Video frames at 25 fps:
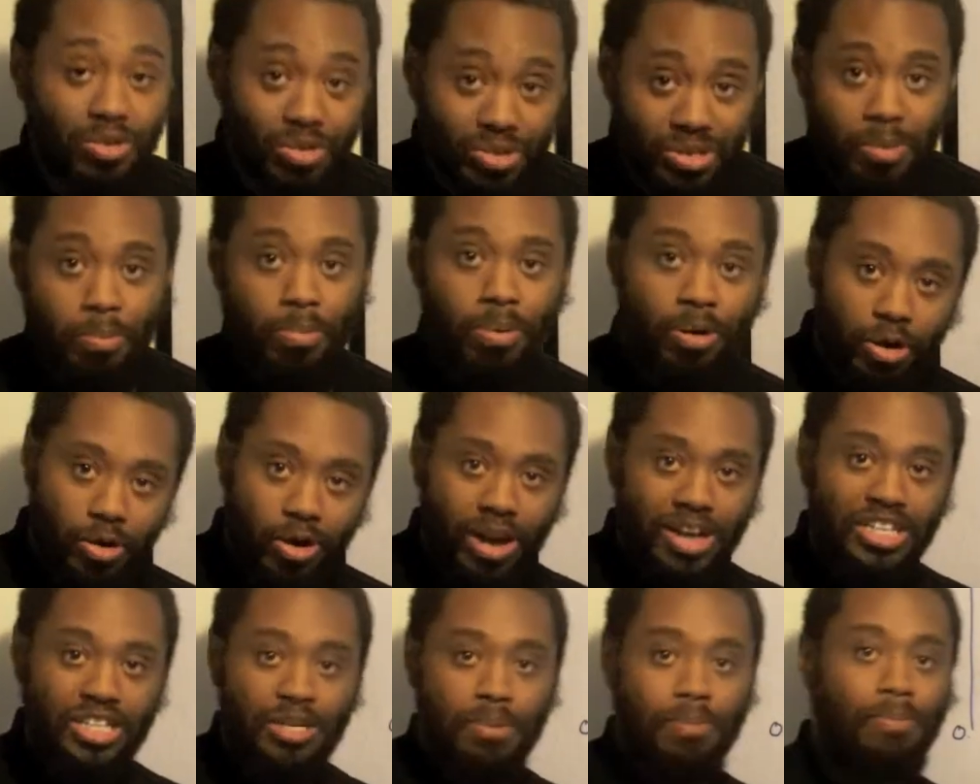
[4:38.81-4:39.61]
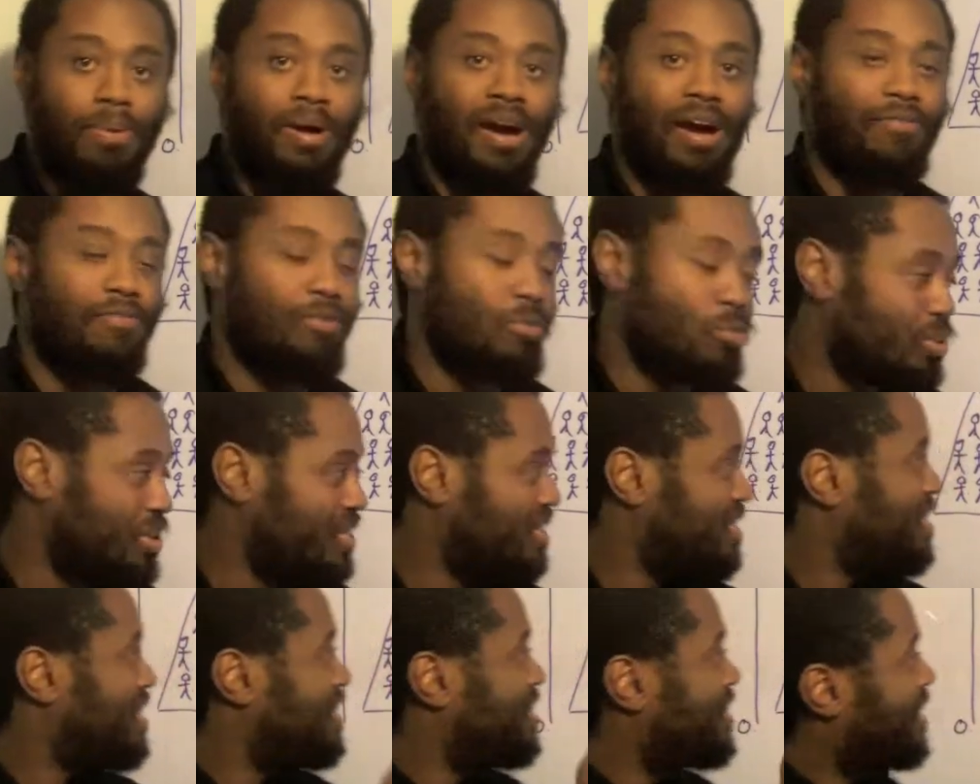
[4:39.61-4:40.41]
There is a progression path, and
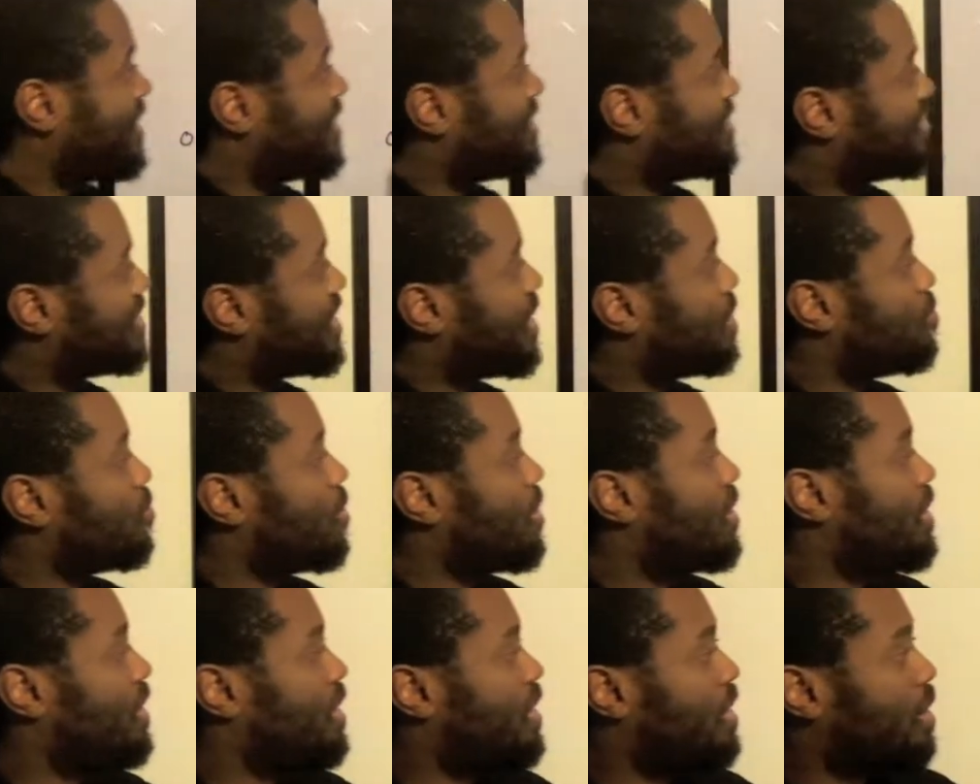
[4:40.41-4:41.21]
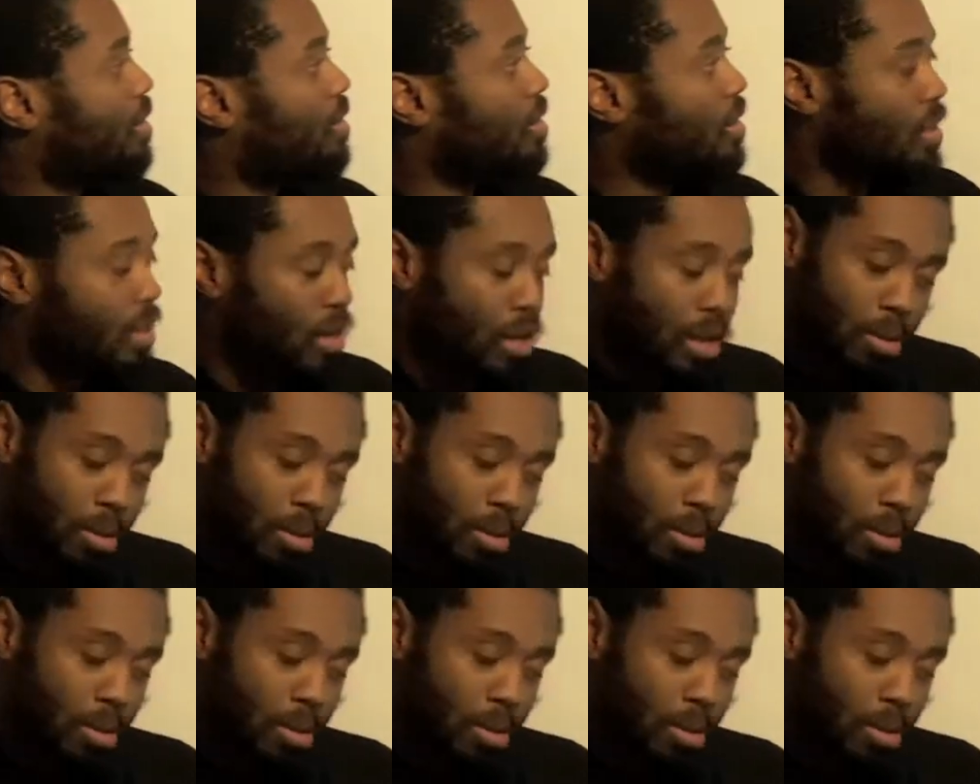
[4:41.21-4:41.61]
we see that the same way here.